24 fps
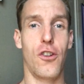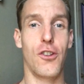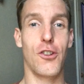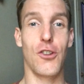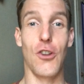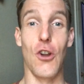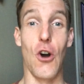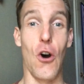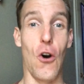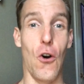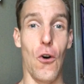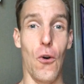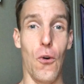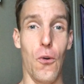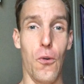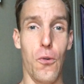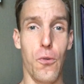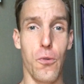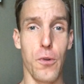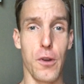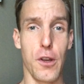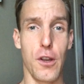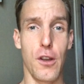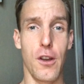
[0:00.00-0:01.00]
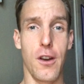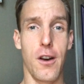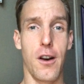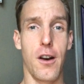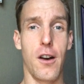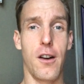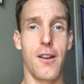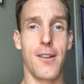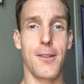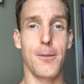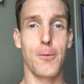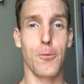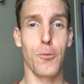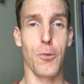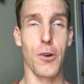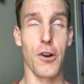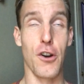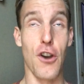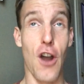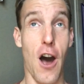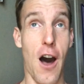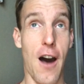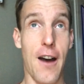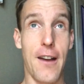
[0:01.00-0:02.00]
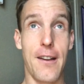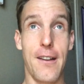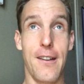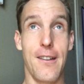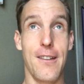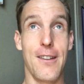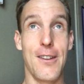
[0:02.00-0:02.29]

no, we're not,